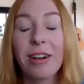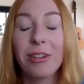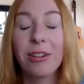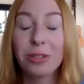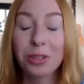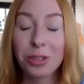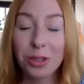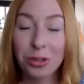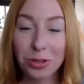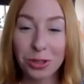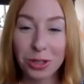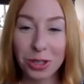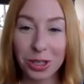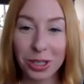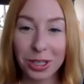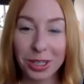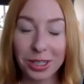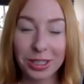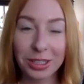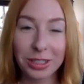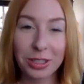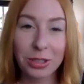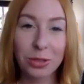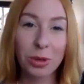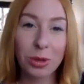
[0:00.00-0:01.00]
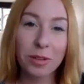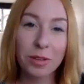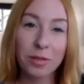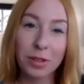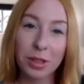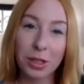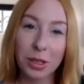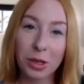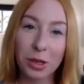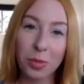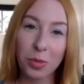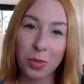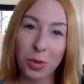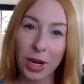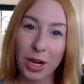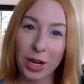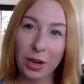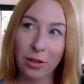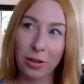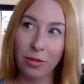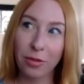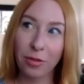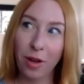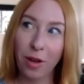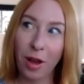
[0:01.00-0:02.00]
also took sort of a little break
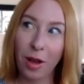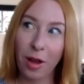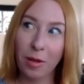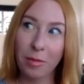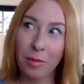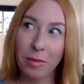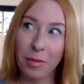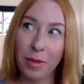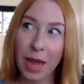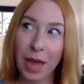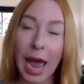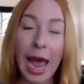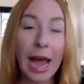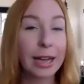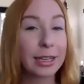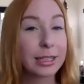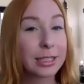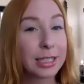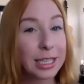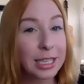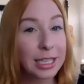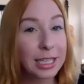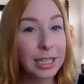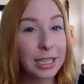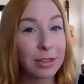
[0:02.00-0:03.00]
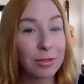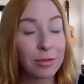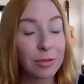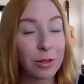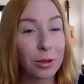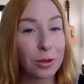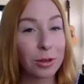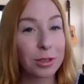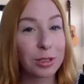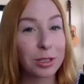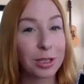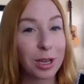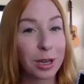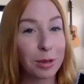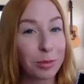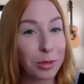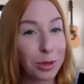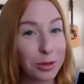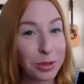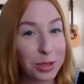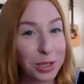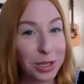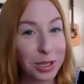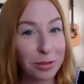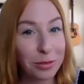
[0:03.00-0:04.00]
from acting and focused on
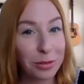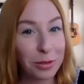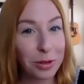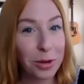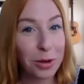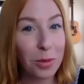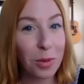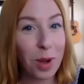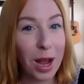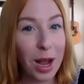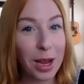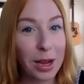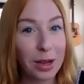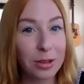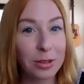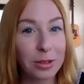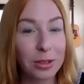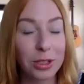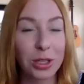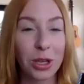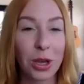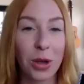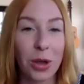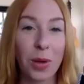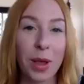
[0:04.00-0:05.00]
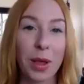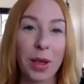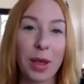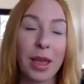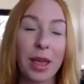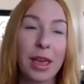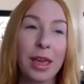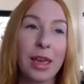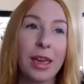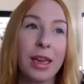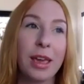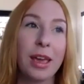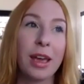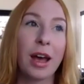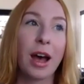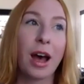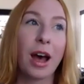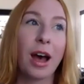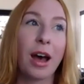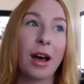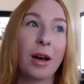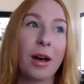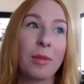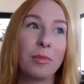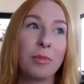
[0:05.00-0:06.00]
music for a while. So I
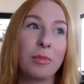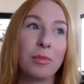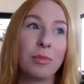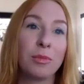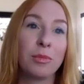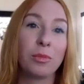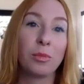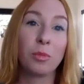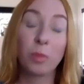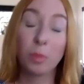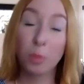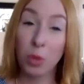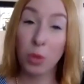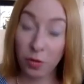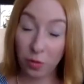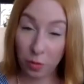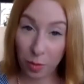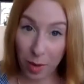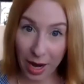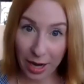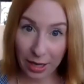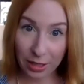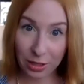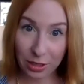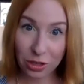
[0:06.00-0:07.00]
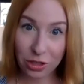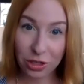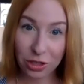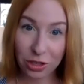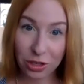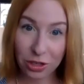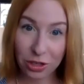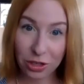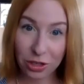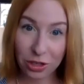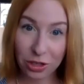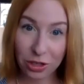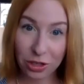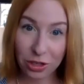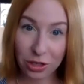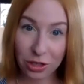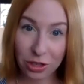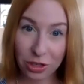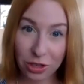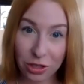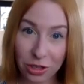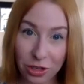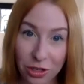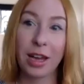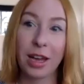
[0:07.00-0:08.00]
um, moved back to Chicago.
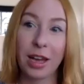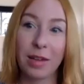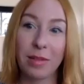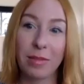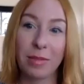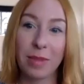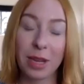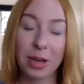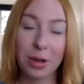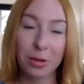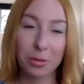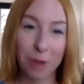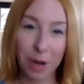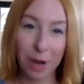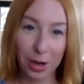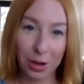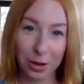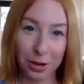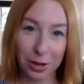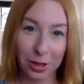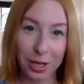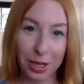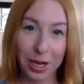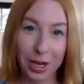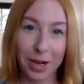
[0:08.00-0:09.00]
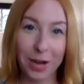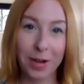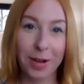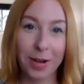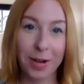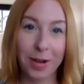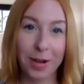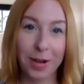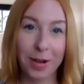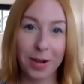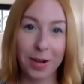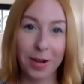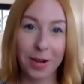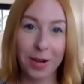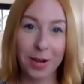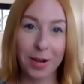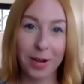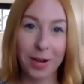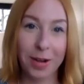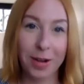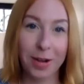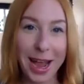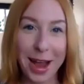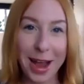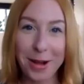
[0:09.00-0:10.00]
I made a record there. I
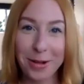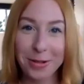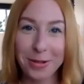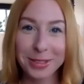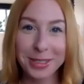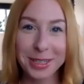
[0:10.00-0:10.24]
played out